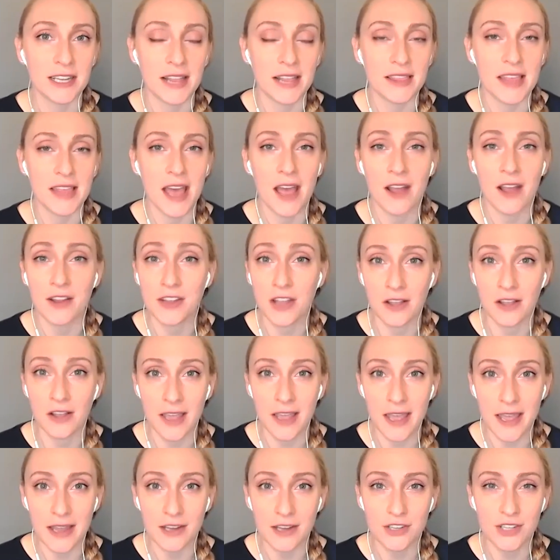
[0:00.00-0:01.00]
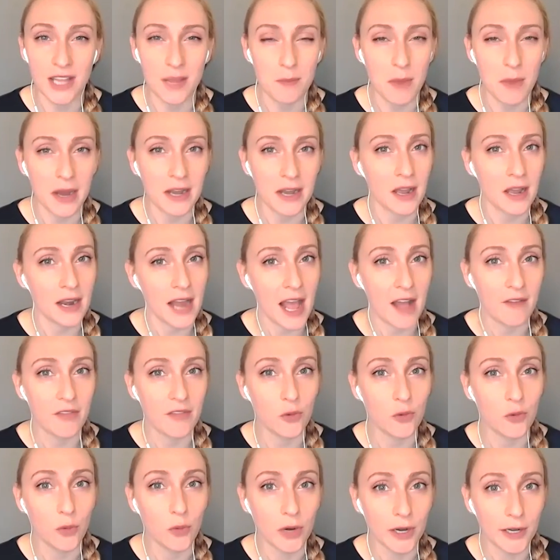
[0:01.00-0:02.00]
And at that young age, they might not
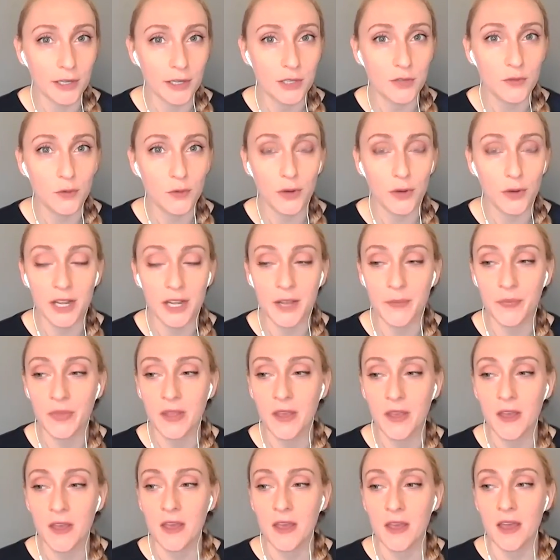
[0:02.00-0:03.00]
have the words for it.